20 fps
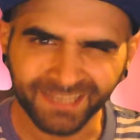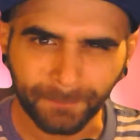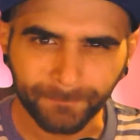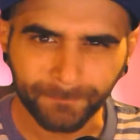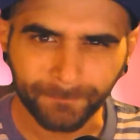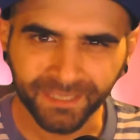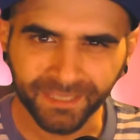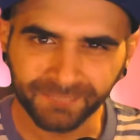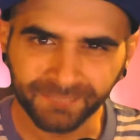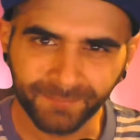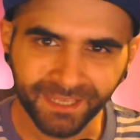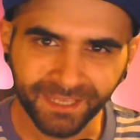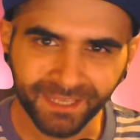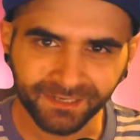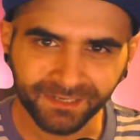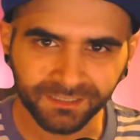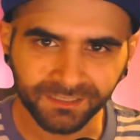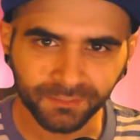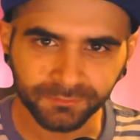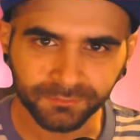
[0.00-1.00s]
Mega Man
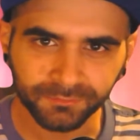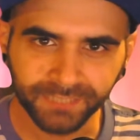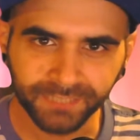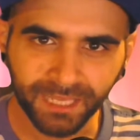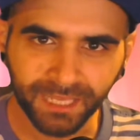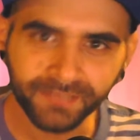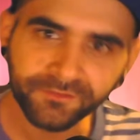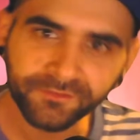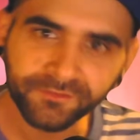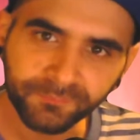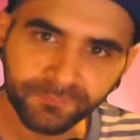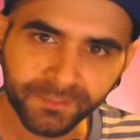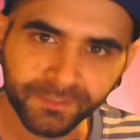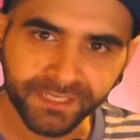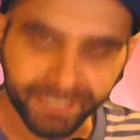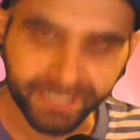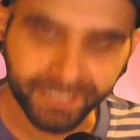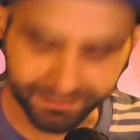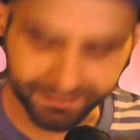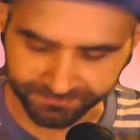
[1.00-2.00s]
clone kind of, but
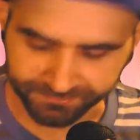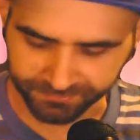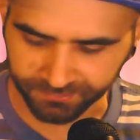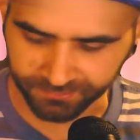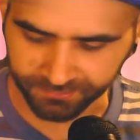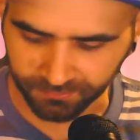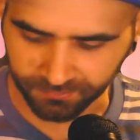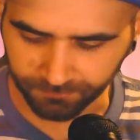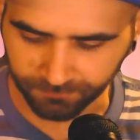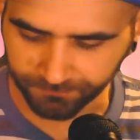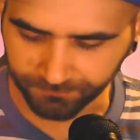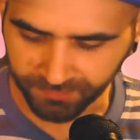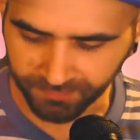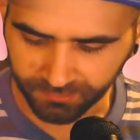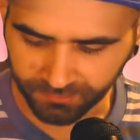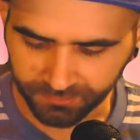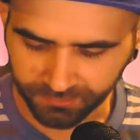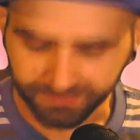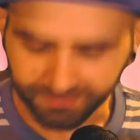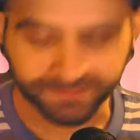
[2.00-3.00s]
it isn't.
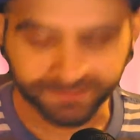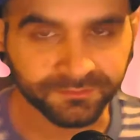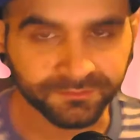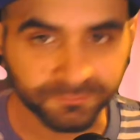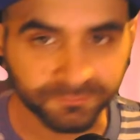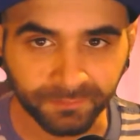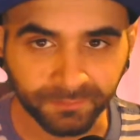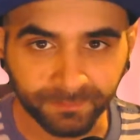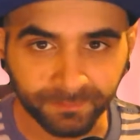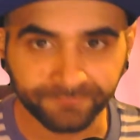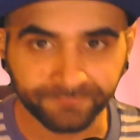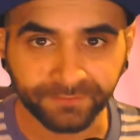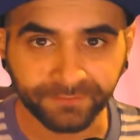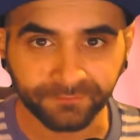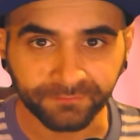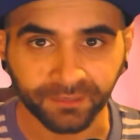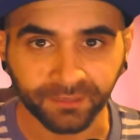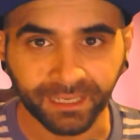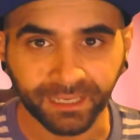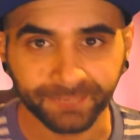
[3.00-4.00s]
This was one of my
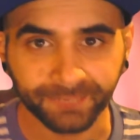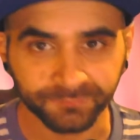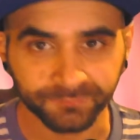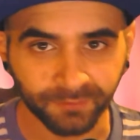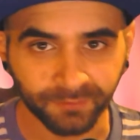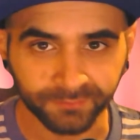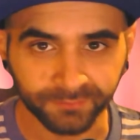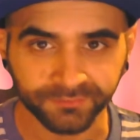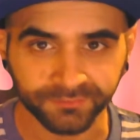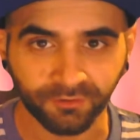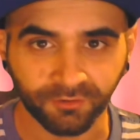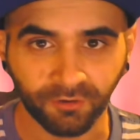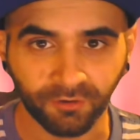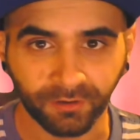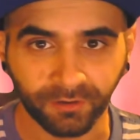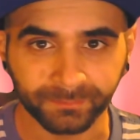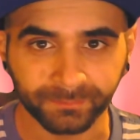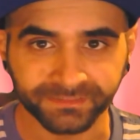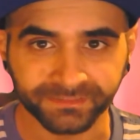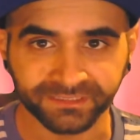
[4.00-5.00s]
favorite games when I was growing
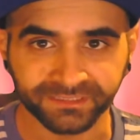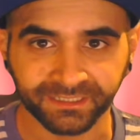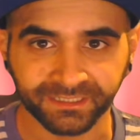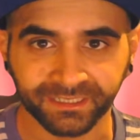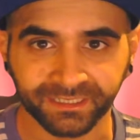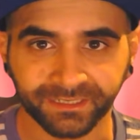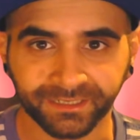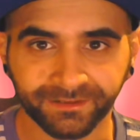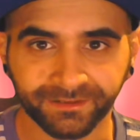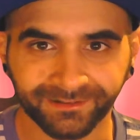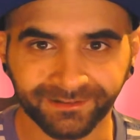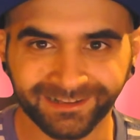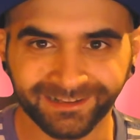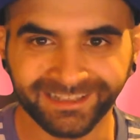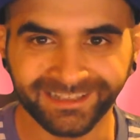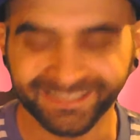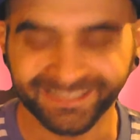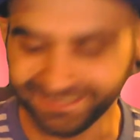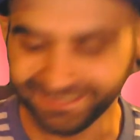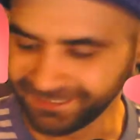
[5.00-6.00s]
up as a kid.
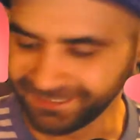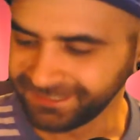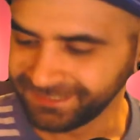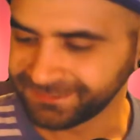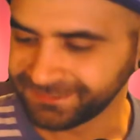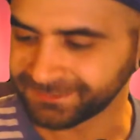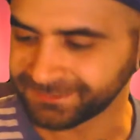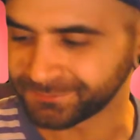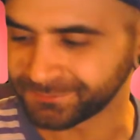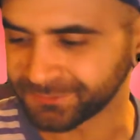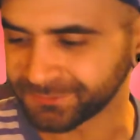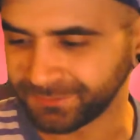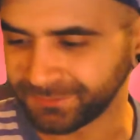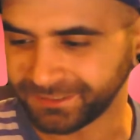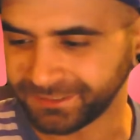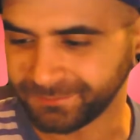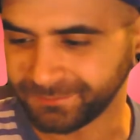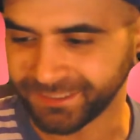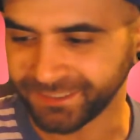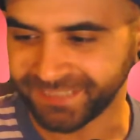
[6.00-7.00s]

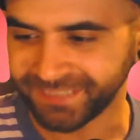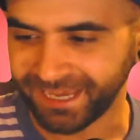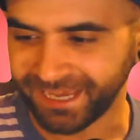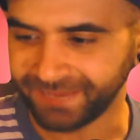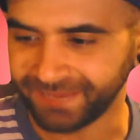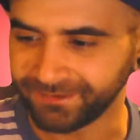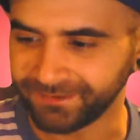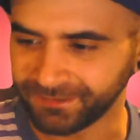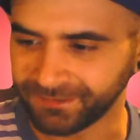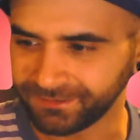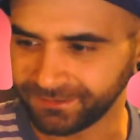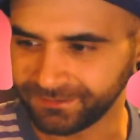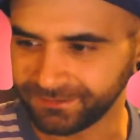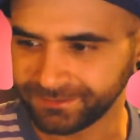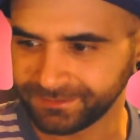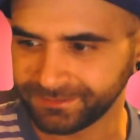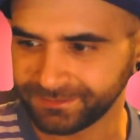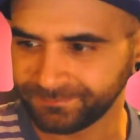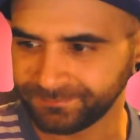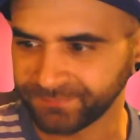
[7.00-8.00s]
Subsequently, my dad, I
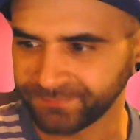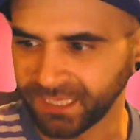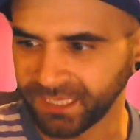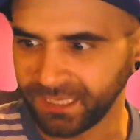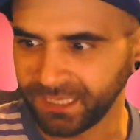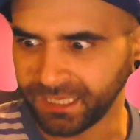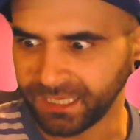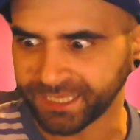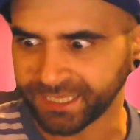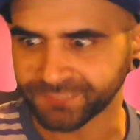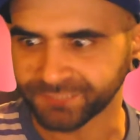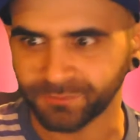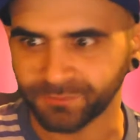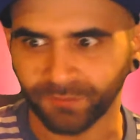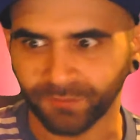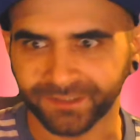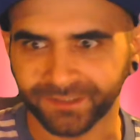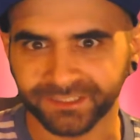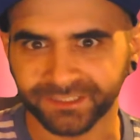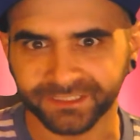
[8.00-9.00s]
guess we
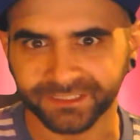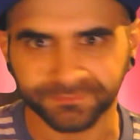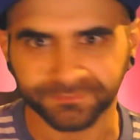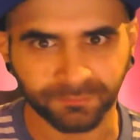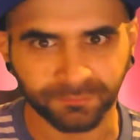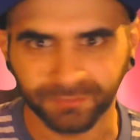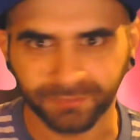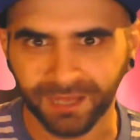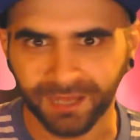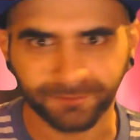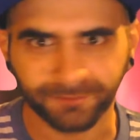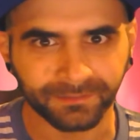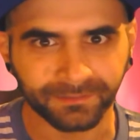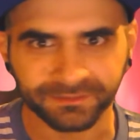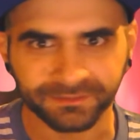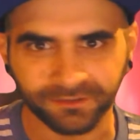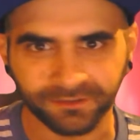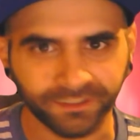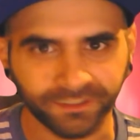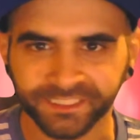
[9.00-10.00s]
rented this from
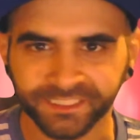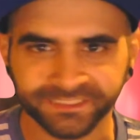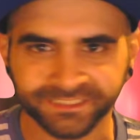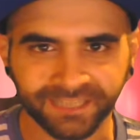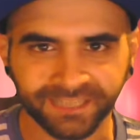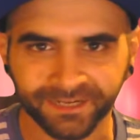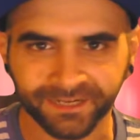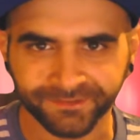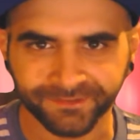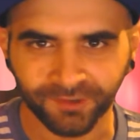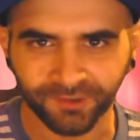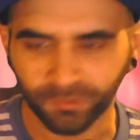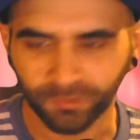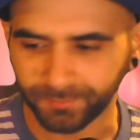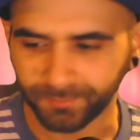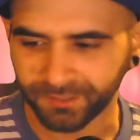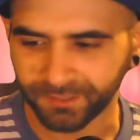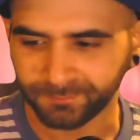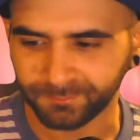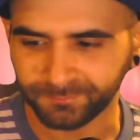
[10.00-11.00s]
Blockbuster, and he decided to
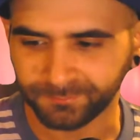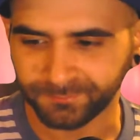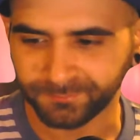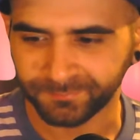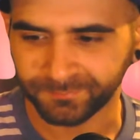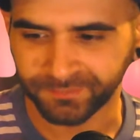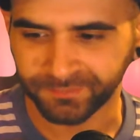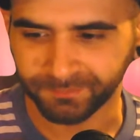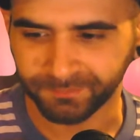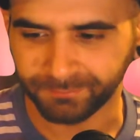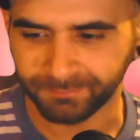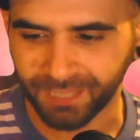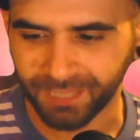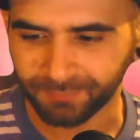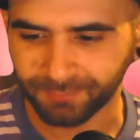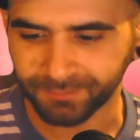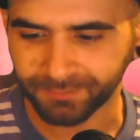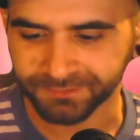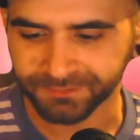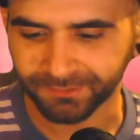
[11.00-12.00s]
open up the
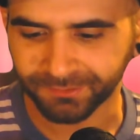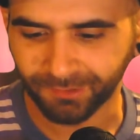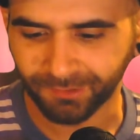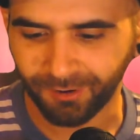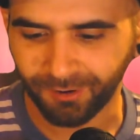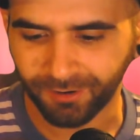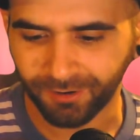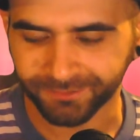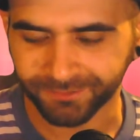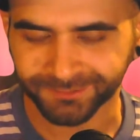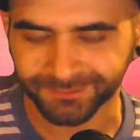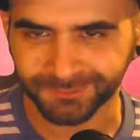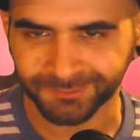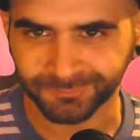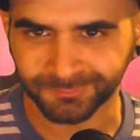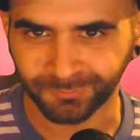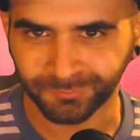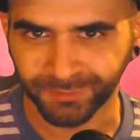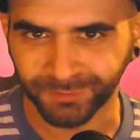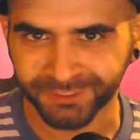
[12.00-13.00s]
Blockbuster cart and
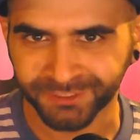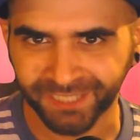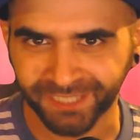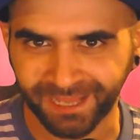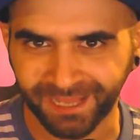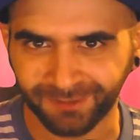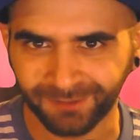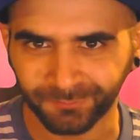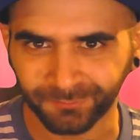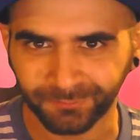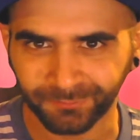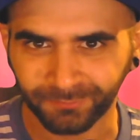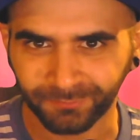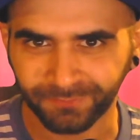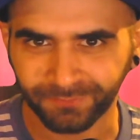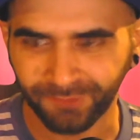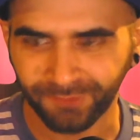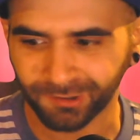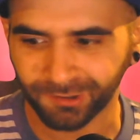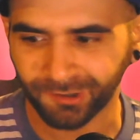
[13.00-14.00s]
switch it out with one
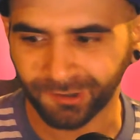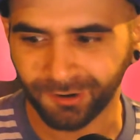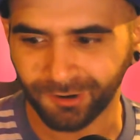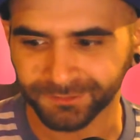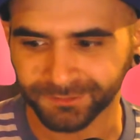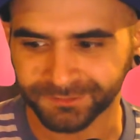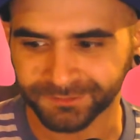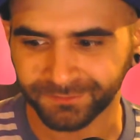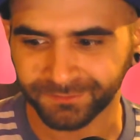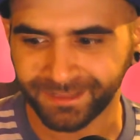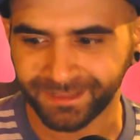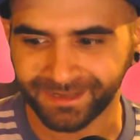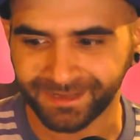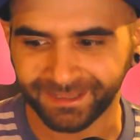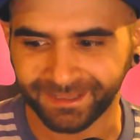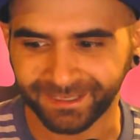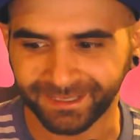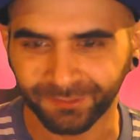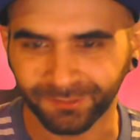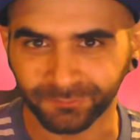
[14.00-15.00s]
of our carts, so that
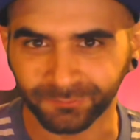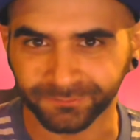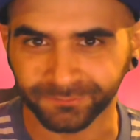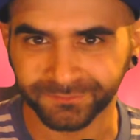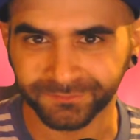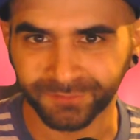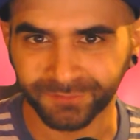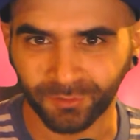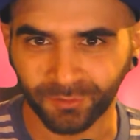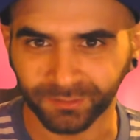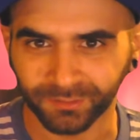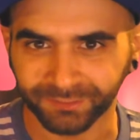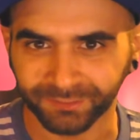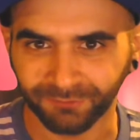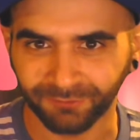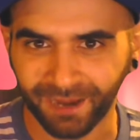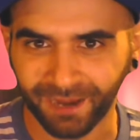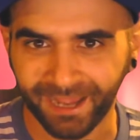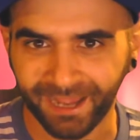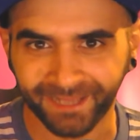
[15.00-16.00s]
I owned Totally
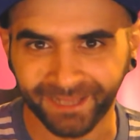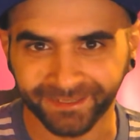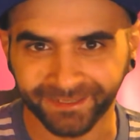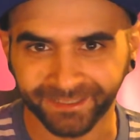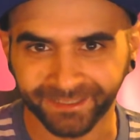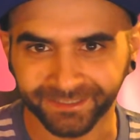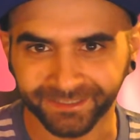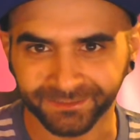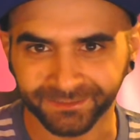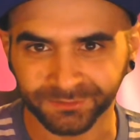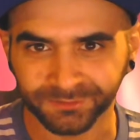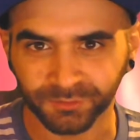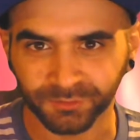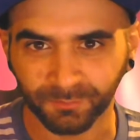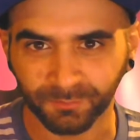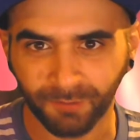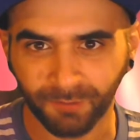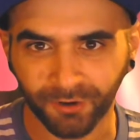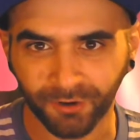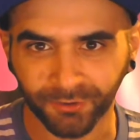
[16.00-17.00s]
Rad in the Super
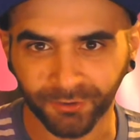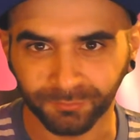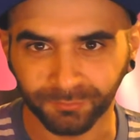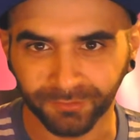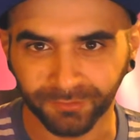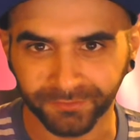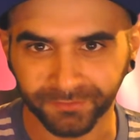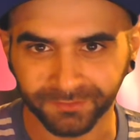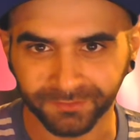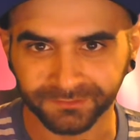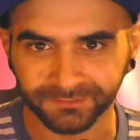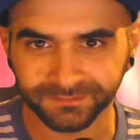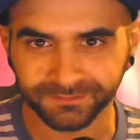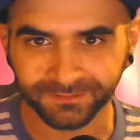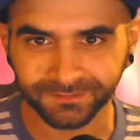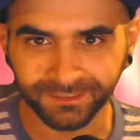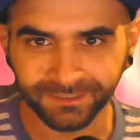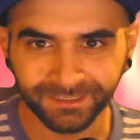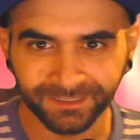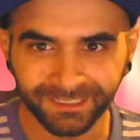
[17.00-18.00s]
Mario
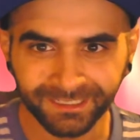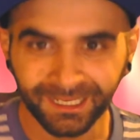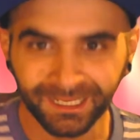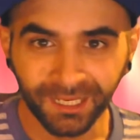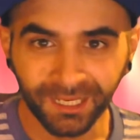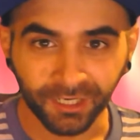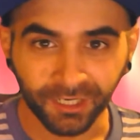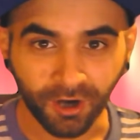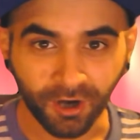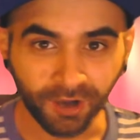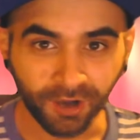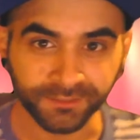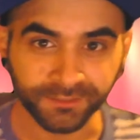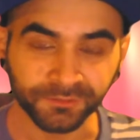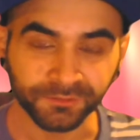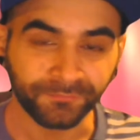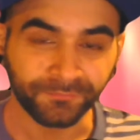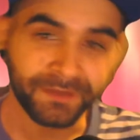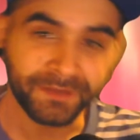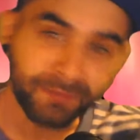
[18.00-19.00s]
Brothers cart.
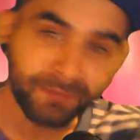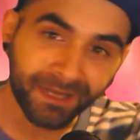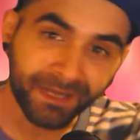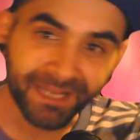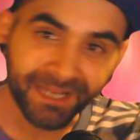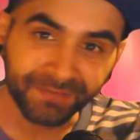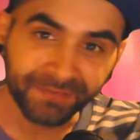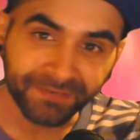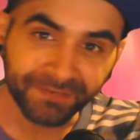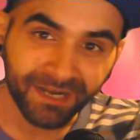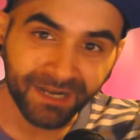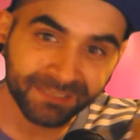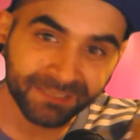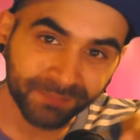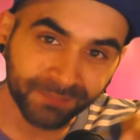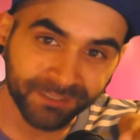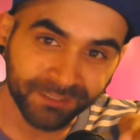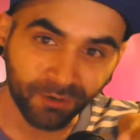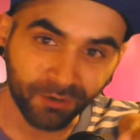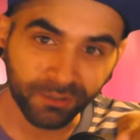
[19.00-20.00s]
So if anybody out there has
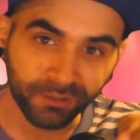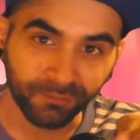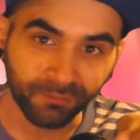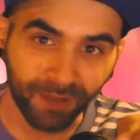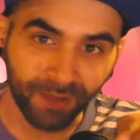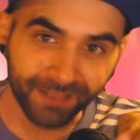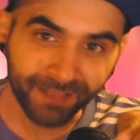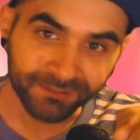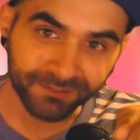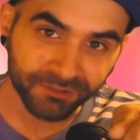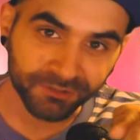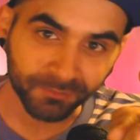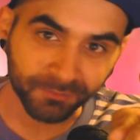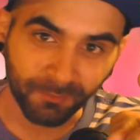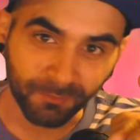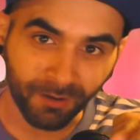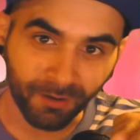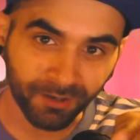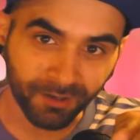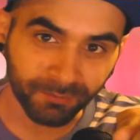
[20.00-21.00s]
my Totally Rad and Super
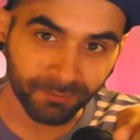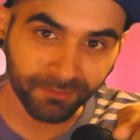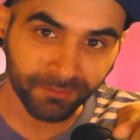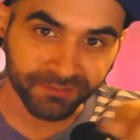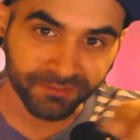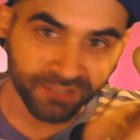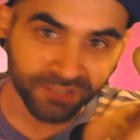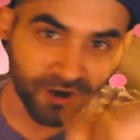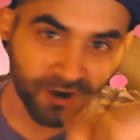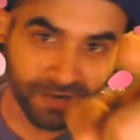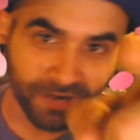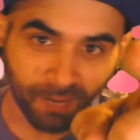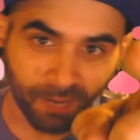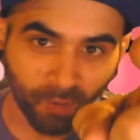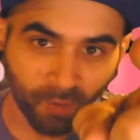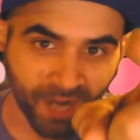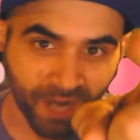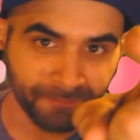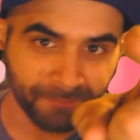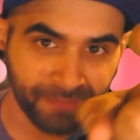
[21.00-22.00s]
Mario Brothers cart, I want it